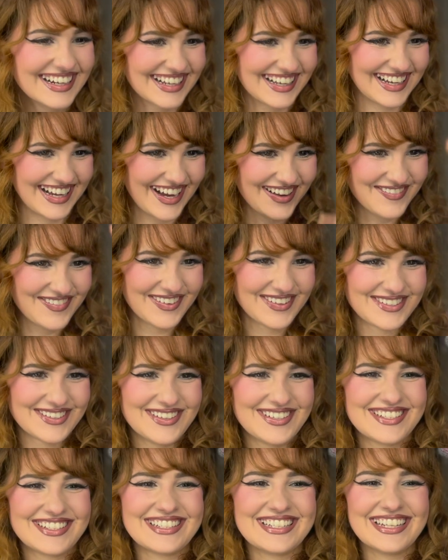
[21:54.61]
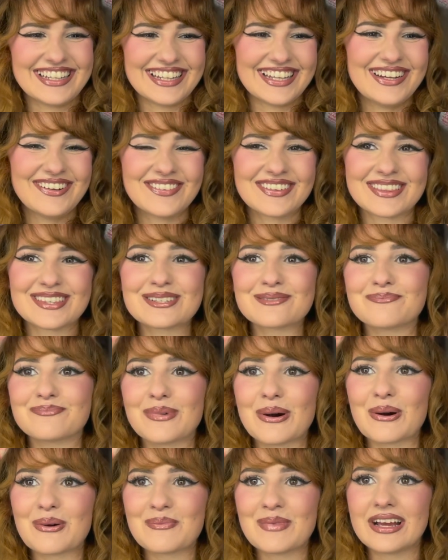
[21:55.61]
I feel so silly with this
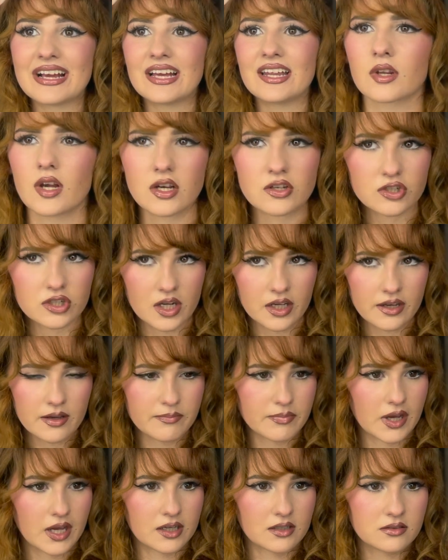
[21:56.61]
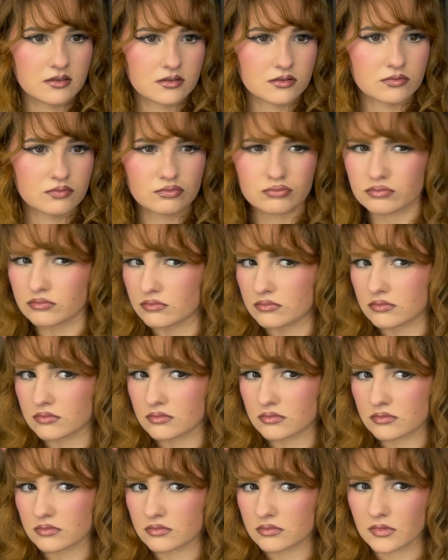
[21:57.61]
bow on my head. Should I get bangs?
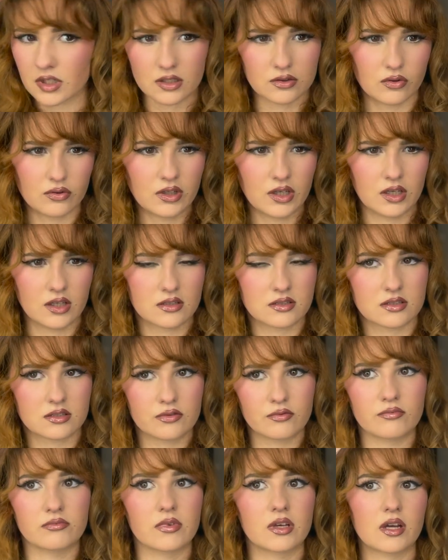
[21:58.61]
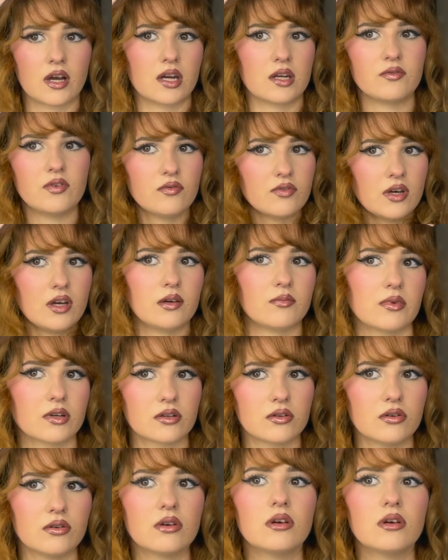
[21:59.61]
Like low-key, it's kind of a vibe, I don't know.